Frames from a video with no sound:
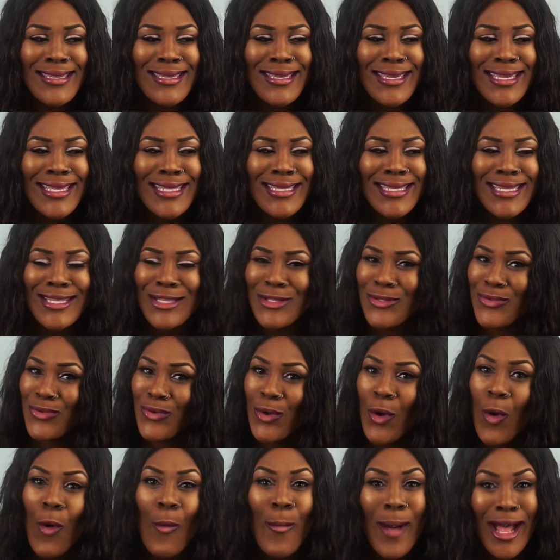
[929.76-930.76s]
he didn't
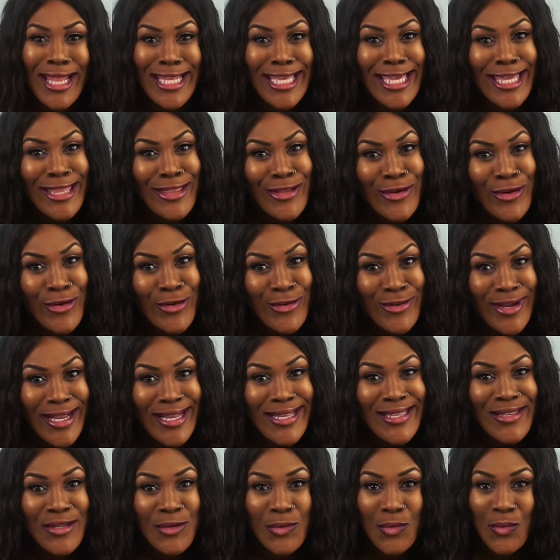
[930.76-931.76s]
go about it in the
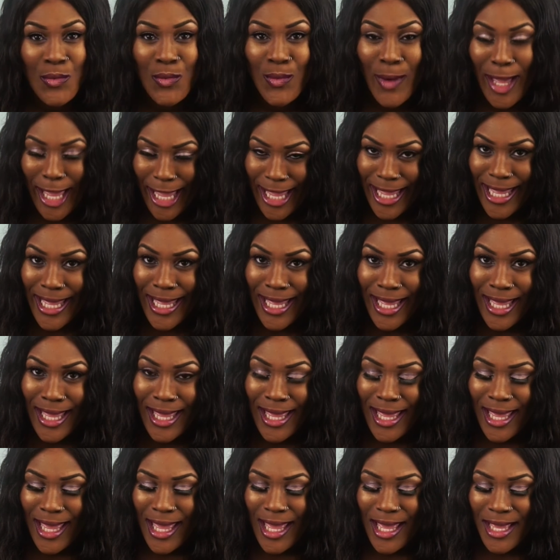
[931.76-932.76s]
correct way.
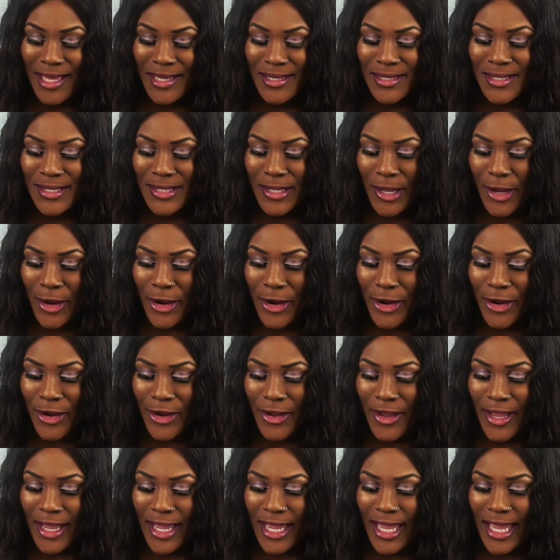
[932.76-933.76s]
So,
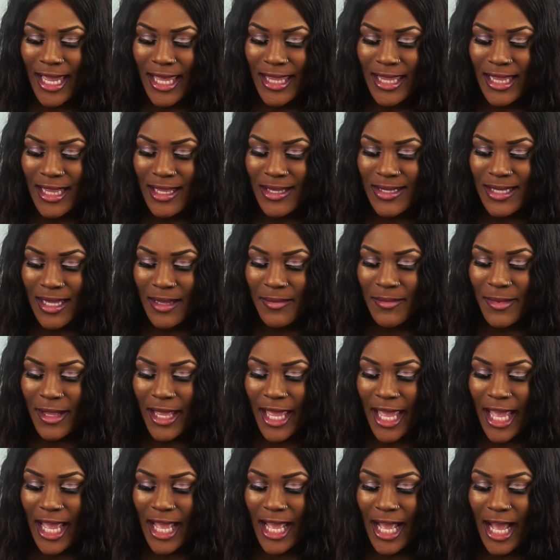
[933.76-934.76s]
and then he was like,
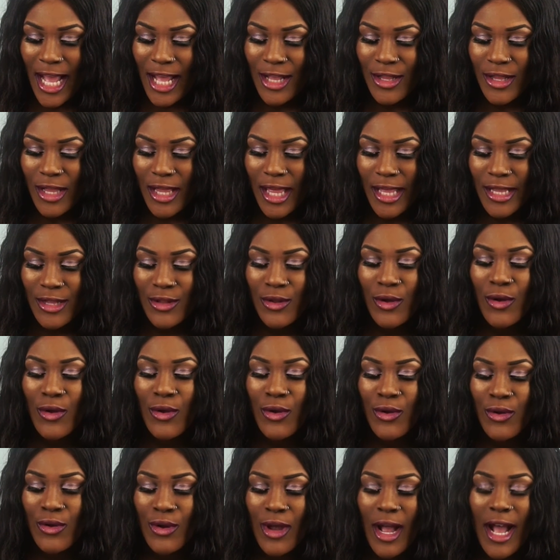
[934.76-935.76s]
hey, I
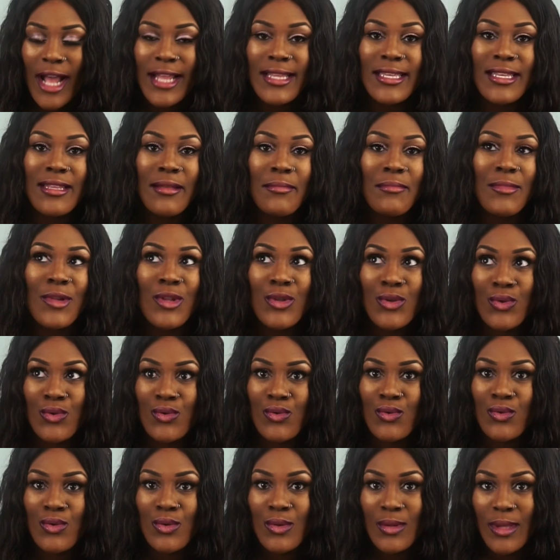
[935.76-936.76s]
know I didn't mean
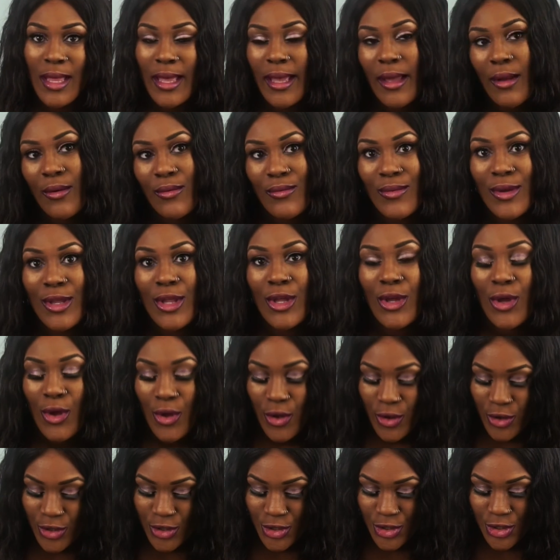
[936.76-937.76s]
to, like, really
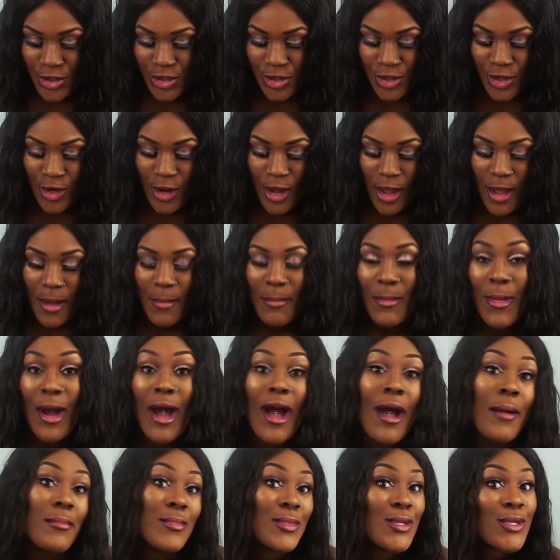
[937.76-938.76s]
hurt you, but
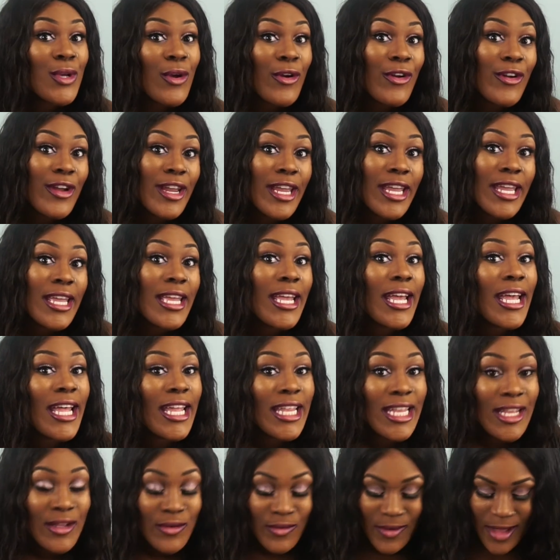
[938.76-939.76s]
I'm sorry
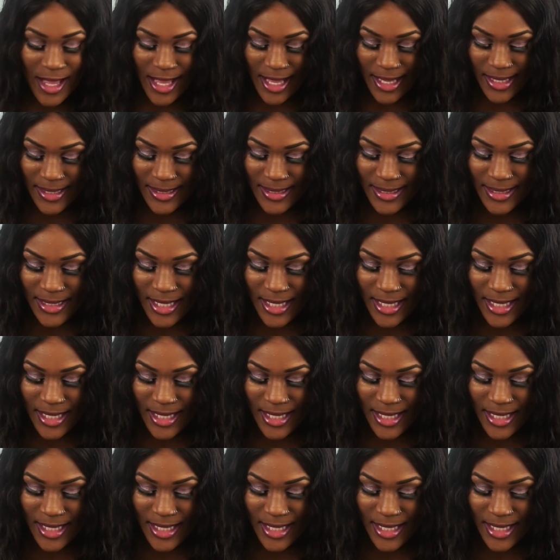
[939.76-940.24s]
anyways.